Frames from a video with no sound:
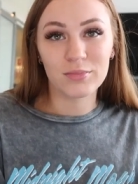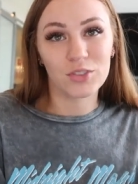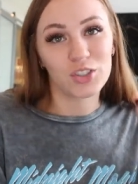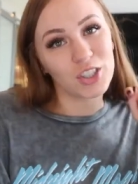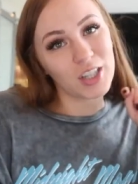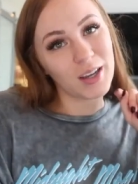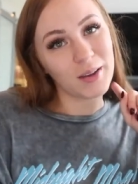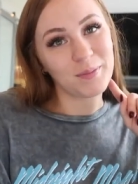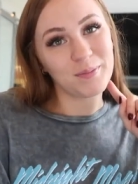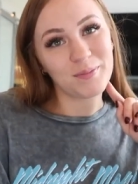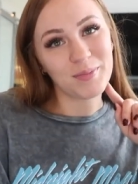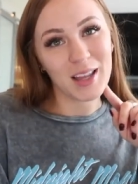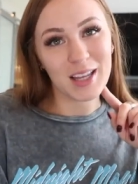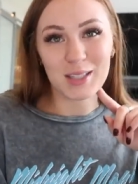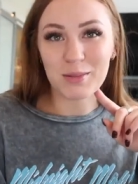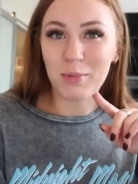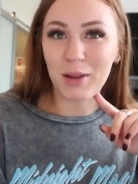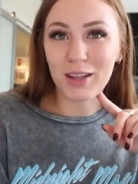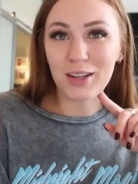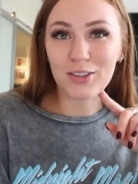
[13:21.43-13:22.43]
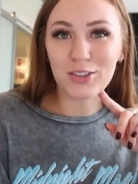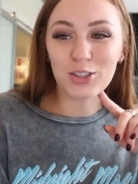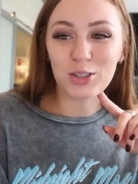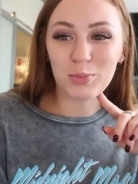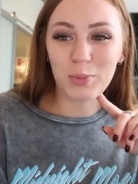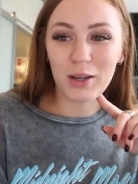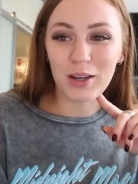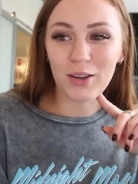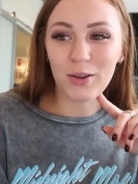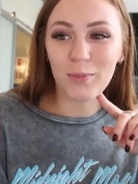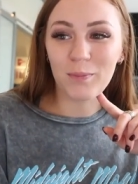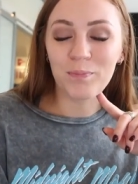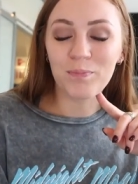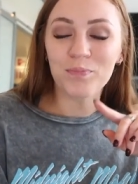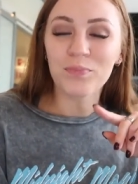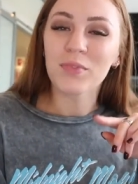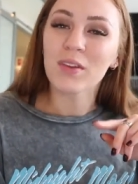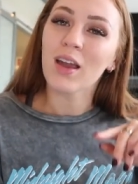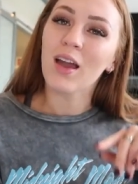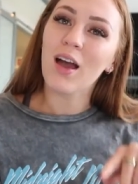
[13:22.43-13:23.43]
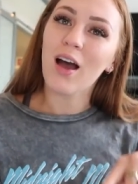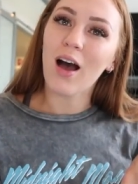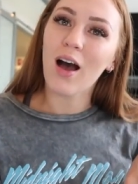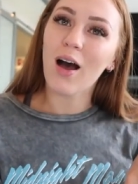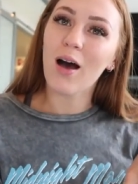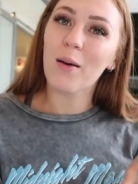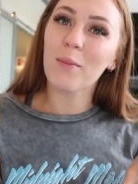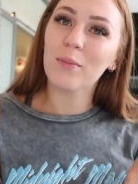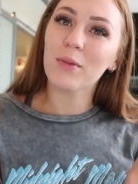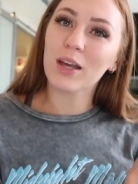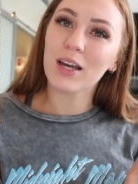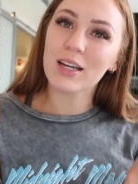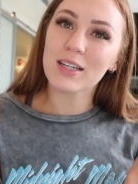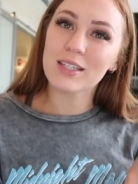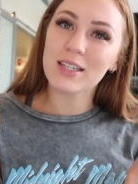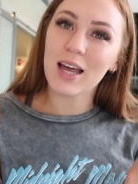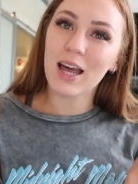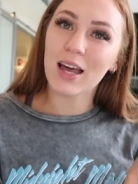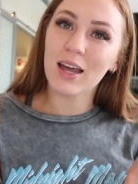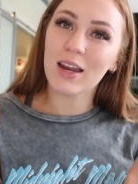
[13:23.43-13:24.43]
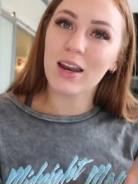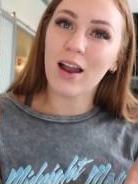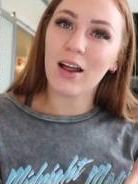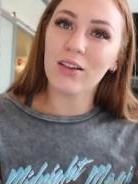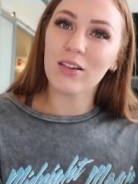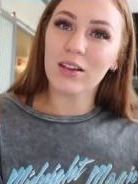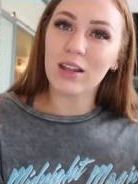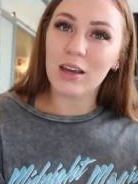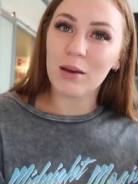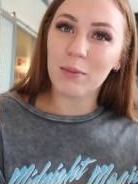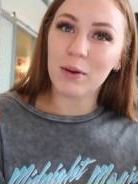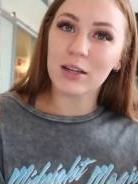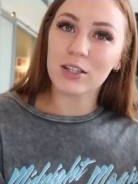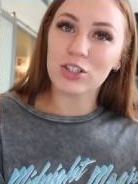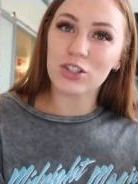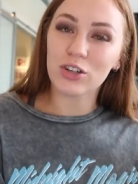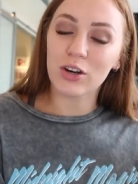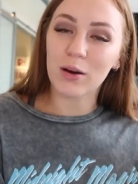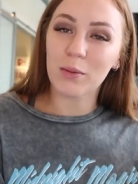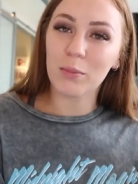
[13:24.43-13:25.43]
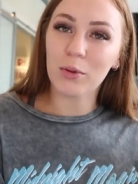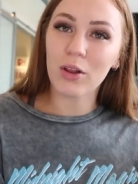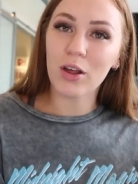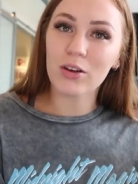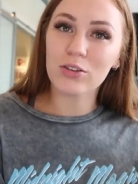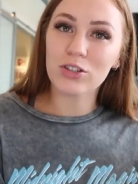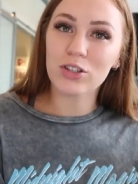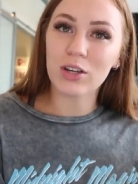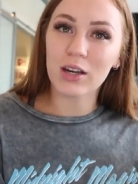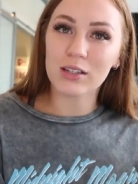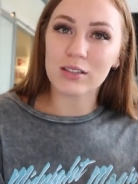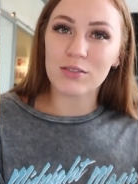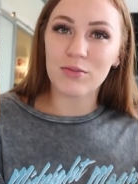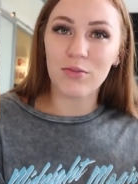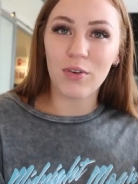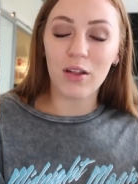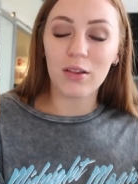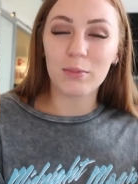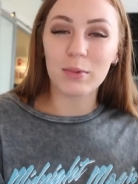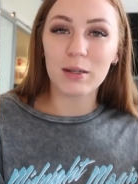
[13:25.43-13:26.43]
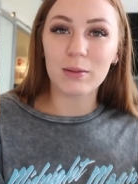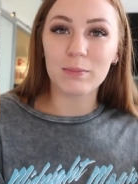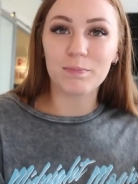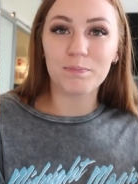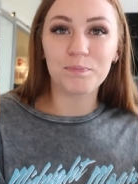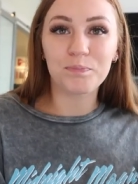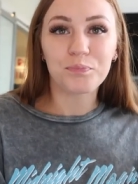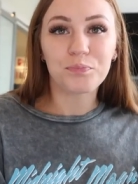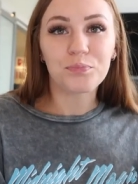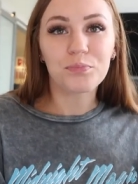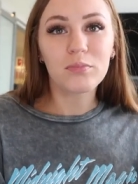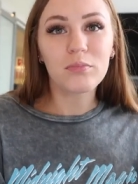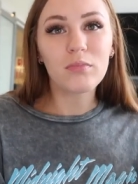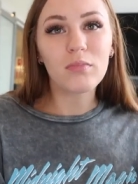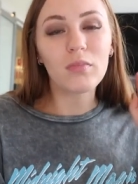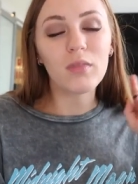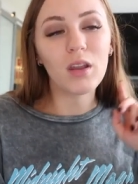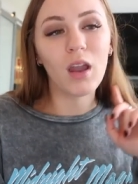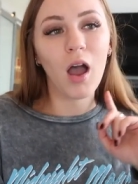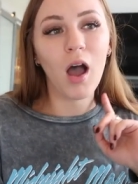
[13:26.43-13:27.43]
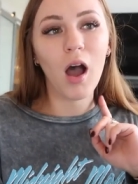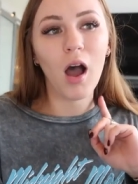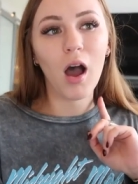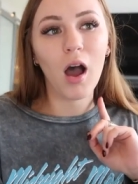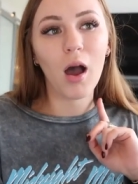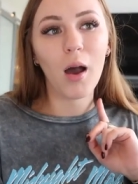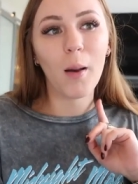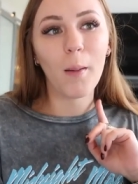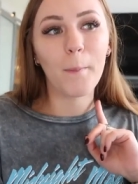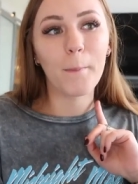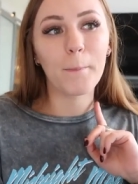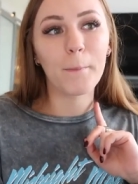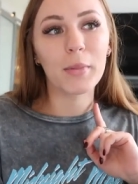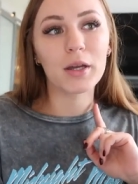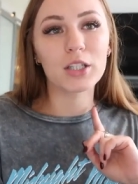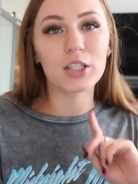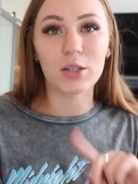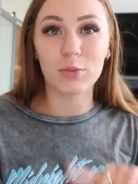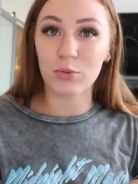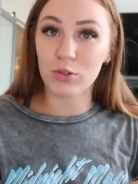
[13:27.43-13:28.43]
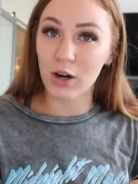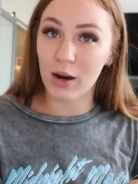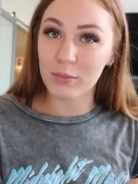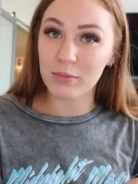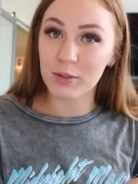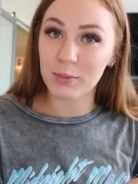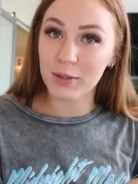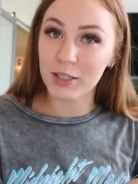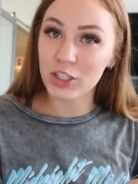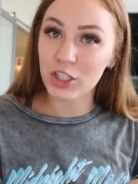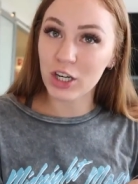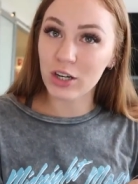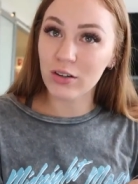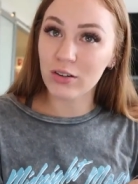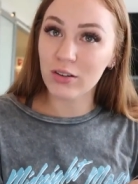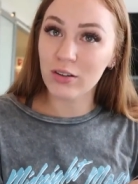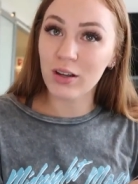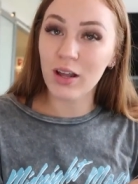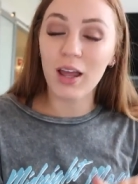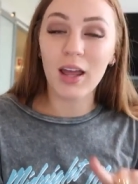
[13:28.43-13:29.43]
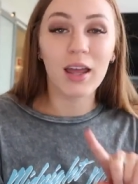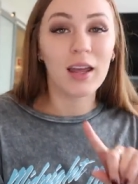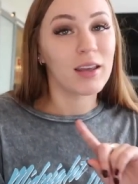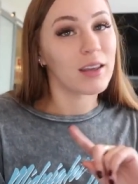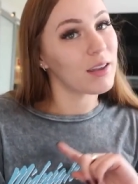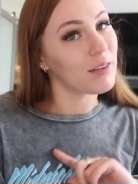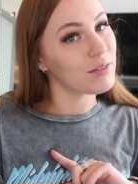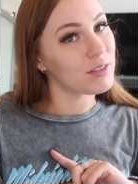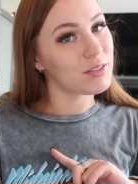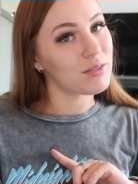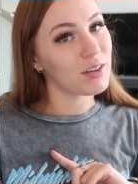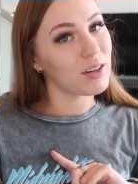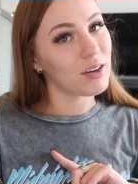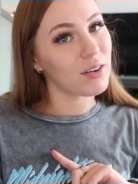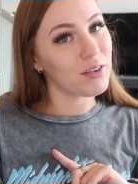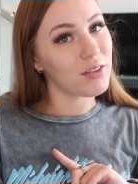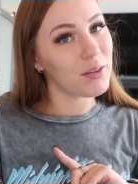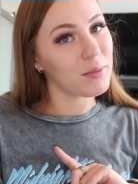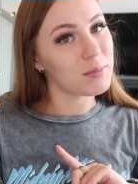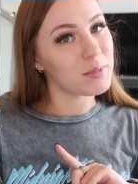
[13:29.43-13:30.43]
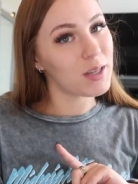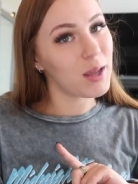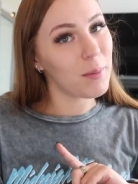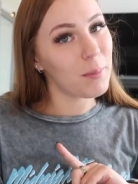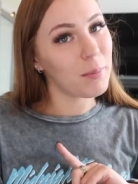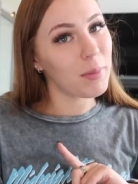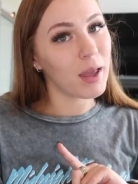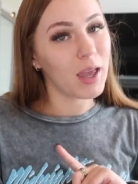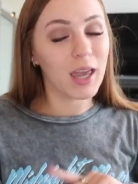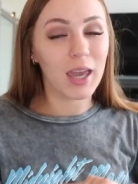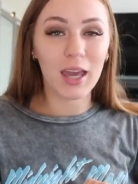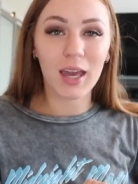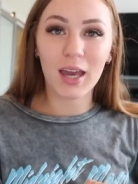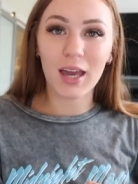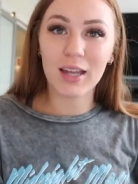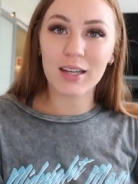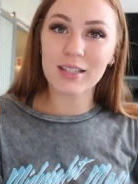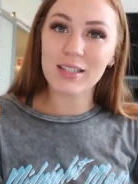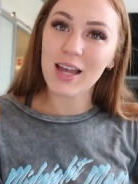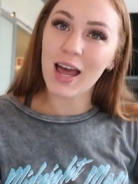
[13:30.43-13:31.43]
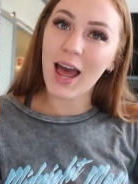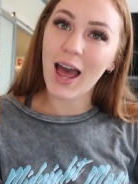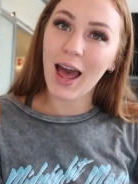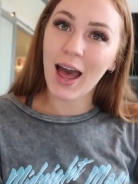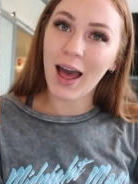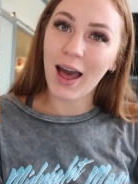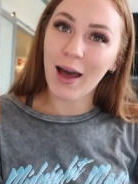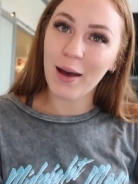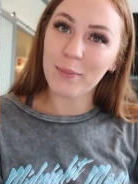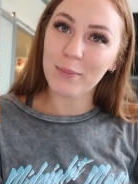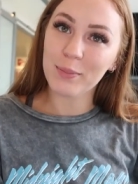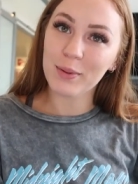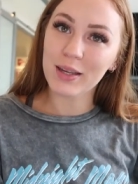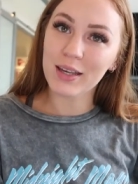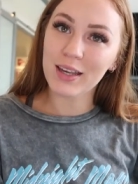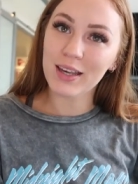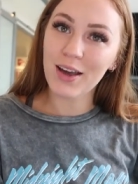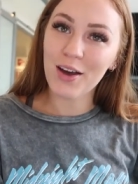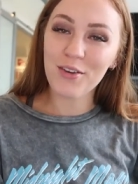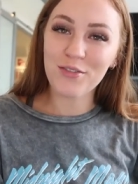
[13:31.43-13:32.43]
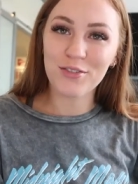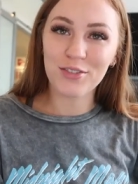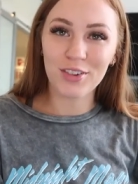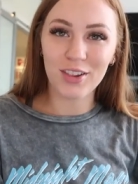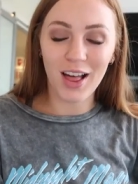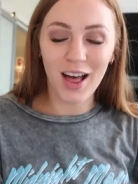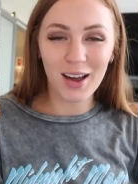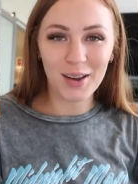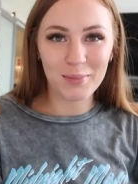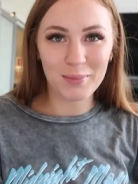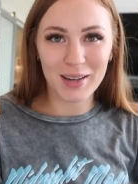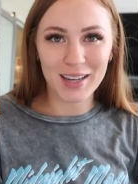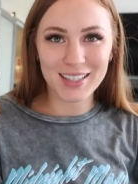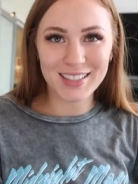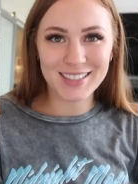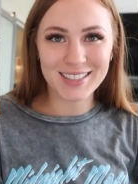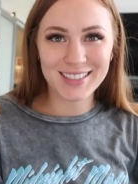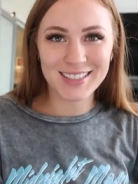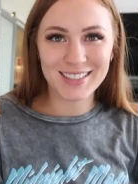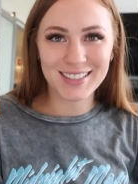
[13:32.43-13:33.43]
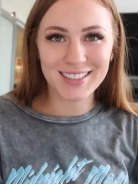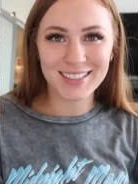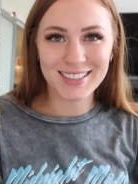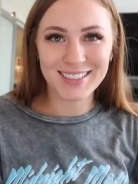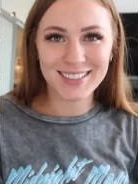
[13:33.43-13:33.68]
So yeah, that's my little spiel. Like I said, I'll link my Instagram below so you guys can follow me. Subscribe to my channel, give this video a thumbs up, and happy Vlogmas.